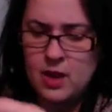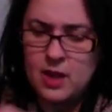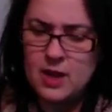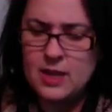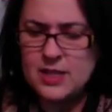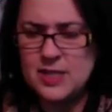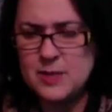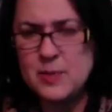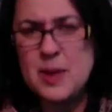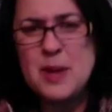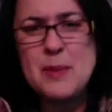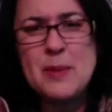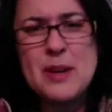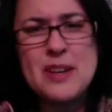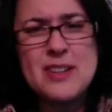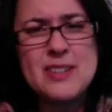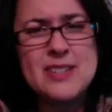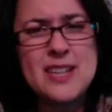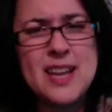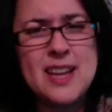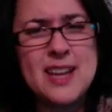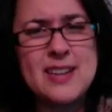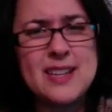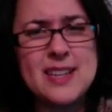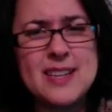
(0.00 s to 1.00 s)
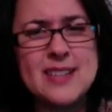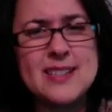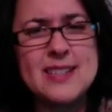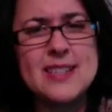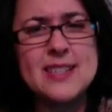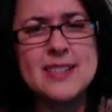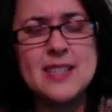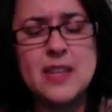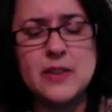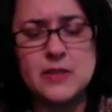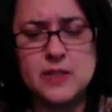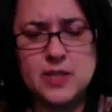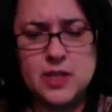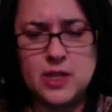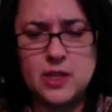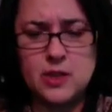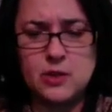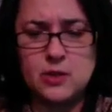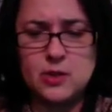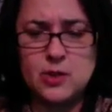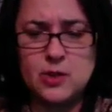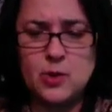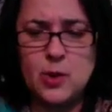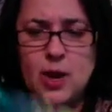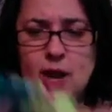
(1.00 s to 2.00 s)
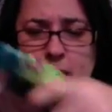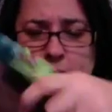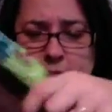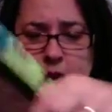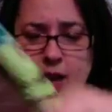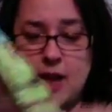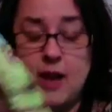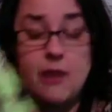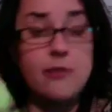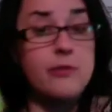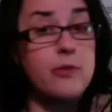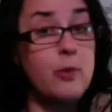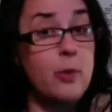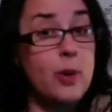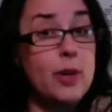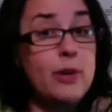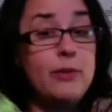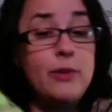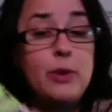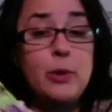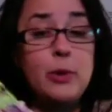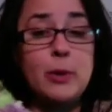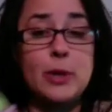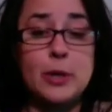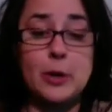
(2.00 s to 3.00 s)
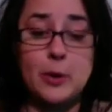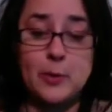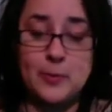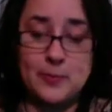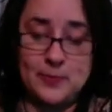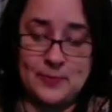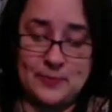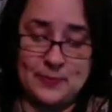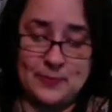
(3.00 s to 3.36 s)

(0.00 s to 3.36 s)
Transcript: It's been about 10 days since I've seen you, so I have quite a few here.